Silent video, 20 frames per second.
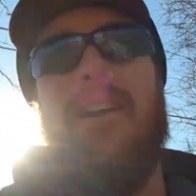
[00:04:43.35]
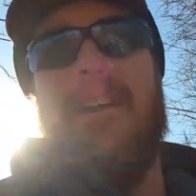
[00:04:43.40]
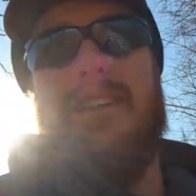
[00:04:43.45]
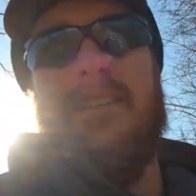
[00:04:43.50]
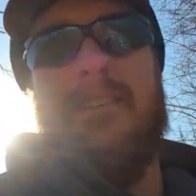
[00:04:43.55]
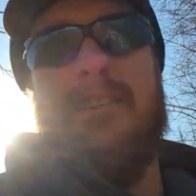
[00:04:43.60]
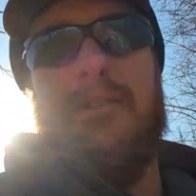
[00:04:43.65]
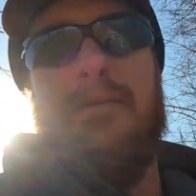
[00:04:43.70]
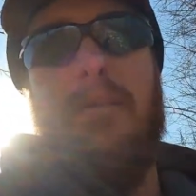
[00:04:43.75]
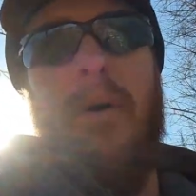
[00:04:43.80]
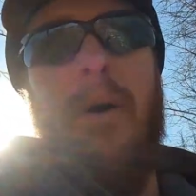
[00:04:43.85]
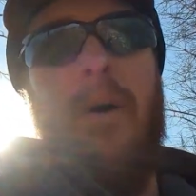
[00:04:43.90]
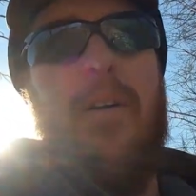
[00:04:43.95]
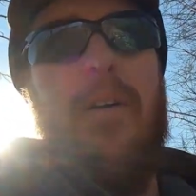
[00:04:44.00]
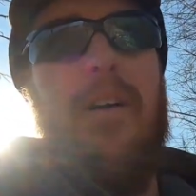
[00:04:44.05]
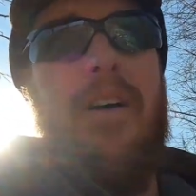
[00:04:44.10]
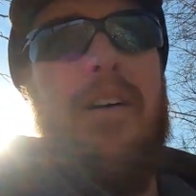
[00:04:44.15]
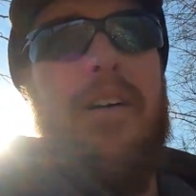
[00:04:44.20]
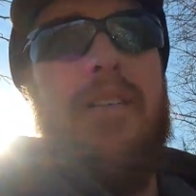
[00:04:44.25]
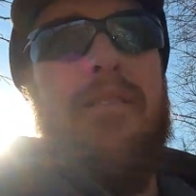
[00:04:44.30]
That's just
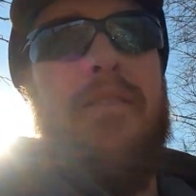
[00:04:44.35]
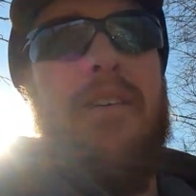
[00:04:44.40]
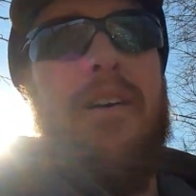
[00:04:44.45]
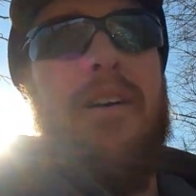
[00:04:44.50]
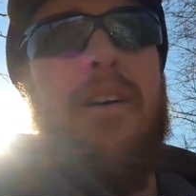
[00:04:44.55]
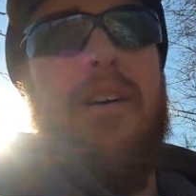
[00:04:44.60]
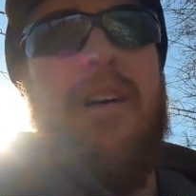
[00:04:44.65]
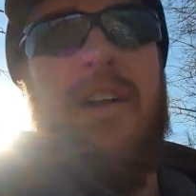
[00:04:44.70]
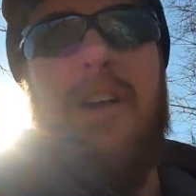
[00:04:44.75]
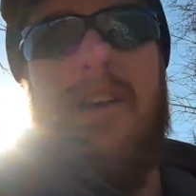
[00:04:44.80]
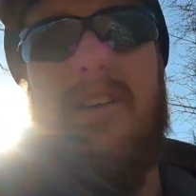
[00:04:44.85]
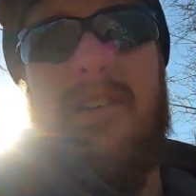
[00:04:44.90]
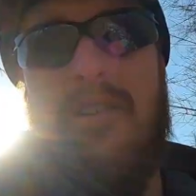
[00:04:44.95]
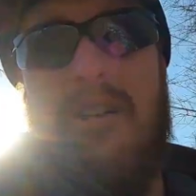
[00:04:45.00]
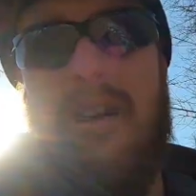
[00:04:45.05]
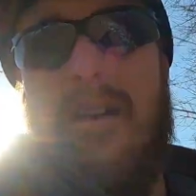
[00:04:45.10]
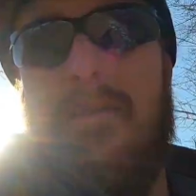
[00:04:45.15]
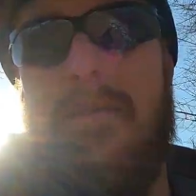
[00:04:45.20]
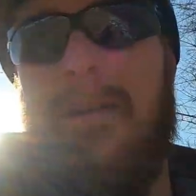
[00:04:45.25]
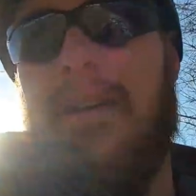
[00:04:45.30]
part of
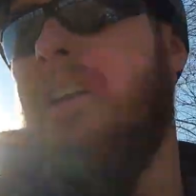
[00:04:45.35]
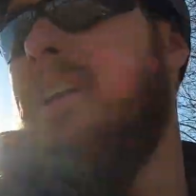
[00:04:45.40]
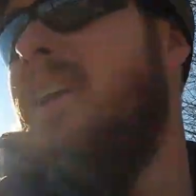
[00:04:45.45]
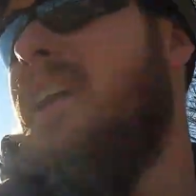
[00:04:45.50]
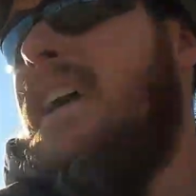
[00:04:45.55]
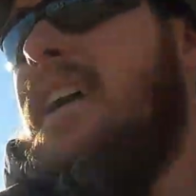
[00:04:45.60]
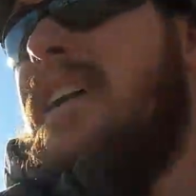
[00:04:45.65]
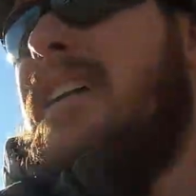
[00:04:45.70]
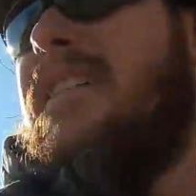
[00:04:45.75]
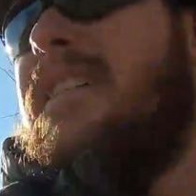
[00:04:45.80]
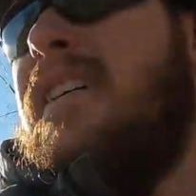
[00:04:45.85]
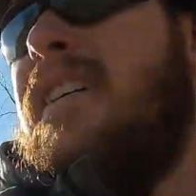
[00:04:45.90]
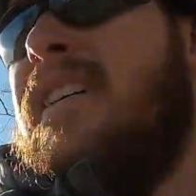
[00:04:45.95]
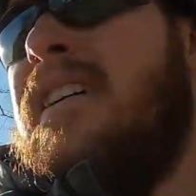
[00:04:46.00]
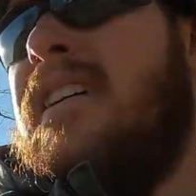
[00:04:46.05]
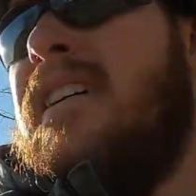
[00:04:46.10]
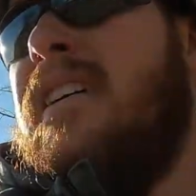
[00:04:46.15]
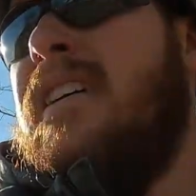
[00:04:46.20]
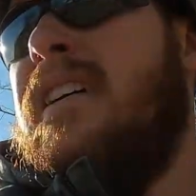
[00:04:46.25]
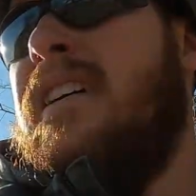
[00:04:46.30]
trapping. You catch
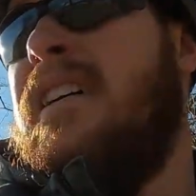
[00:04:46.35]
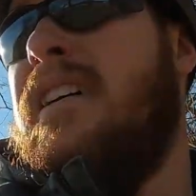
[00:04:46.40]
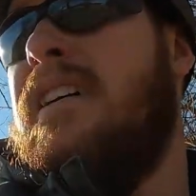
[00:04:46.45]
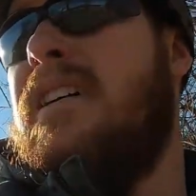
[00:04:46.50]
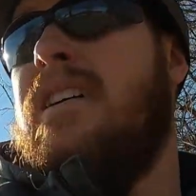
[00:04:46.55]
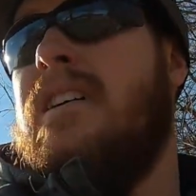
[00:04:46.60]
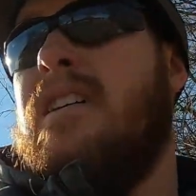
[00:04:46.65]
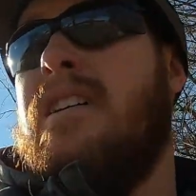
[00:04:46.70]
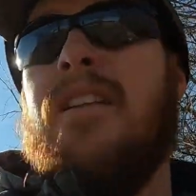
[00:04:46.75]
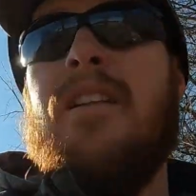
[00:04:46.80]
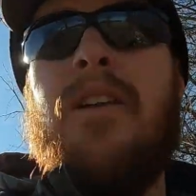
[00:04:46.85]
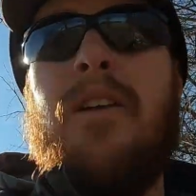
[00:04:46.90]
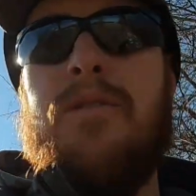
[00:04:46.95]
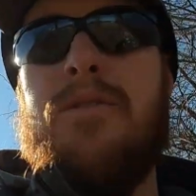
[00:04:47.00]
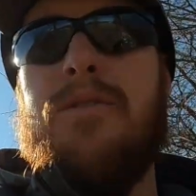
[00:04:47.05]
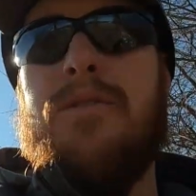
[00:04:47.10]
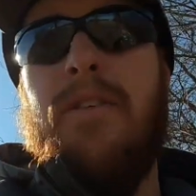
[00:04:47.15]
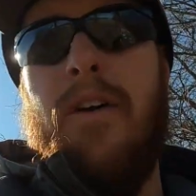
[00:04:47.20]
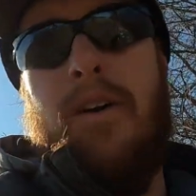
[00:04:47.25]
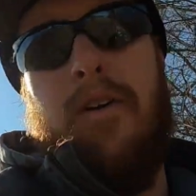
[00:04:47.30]

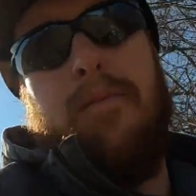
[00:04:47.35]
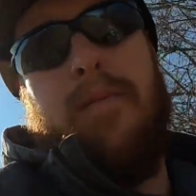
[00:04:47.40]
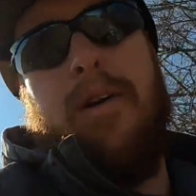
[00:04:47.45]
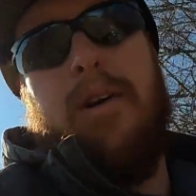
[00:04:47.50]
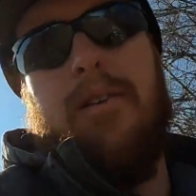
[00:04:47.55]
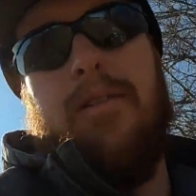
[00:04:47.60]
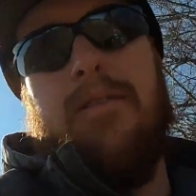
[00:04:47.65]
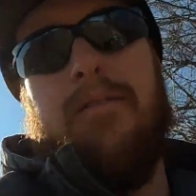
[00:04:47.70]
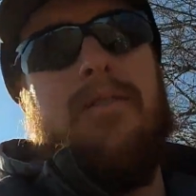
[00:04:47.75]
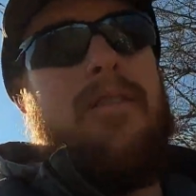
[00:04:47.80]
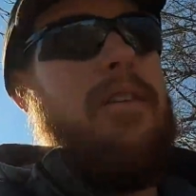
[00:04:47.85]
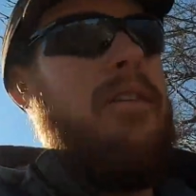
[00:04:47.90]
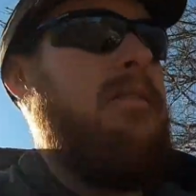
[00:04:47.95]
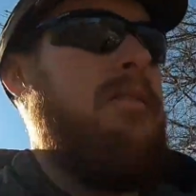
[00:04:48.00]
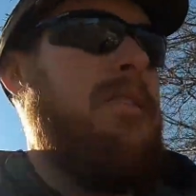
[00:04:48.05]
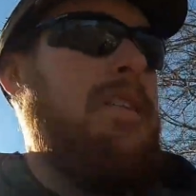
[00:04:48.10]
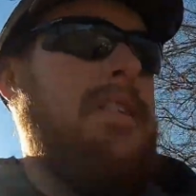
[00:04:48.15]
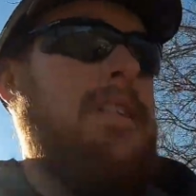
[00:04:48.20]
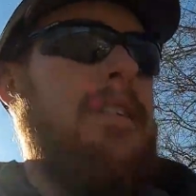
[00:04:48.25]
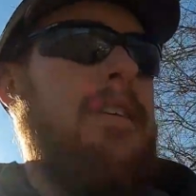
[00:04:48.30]
loose farm dogs.
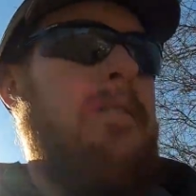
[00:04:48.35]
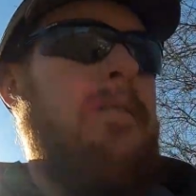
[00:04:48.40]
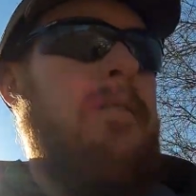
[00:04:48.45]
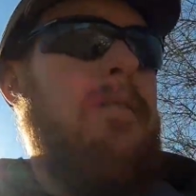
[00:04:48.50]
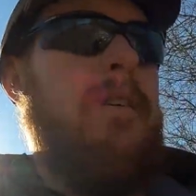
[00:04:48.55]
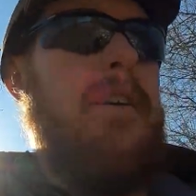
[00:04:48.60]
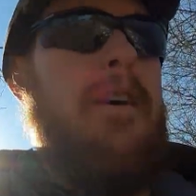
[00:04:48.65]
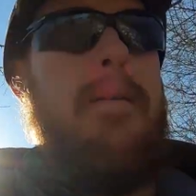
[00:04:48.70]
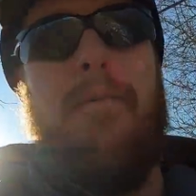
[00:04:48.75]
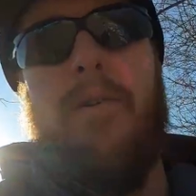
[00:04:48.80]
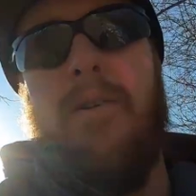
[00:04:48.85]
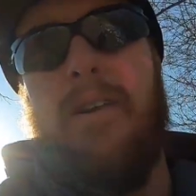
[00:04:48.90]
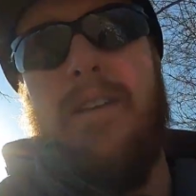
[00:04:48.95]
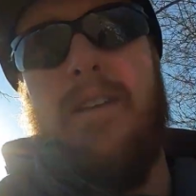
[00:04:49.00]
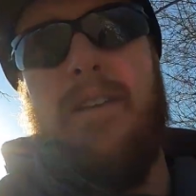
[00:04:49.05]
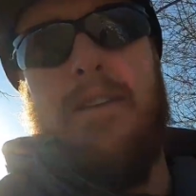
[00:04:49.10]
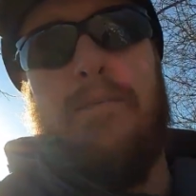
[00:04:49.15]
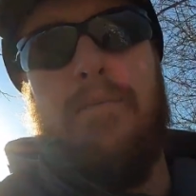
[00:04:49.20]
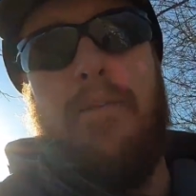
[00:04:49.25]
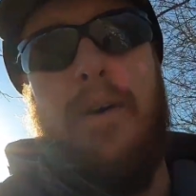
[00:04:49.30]
So I'm gonna
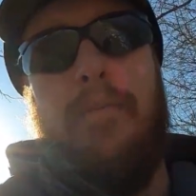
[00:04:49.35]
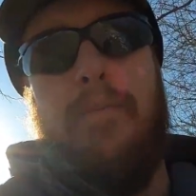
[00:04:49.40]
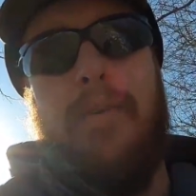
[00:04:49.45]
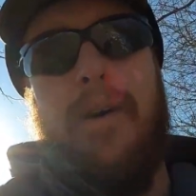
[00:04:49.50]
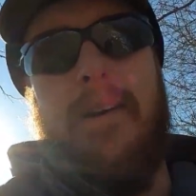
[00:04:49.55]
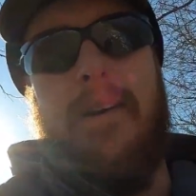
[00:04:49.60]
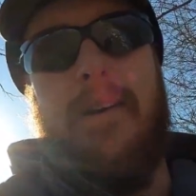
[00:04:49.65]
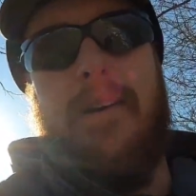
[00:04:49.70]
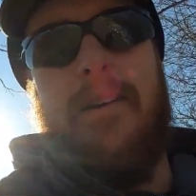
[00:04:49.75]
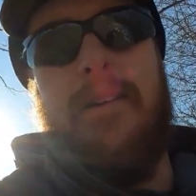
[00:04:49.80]
get this pup out of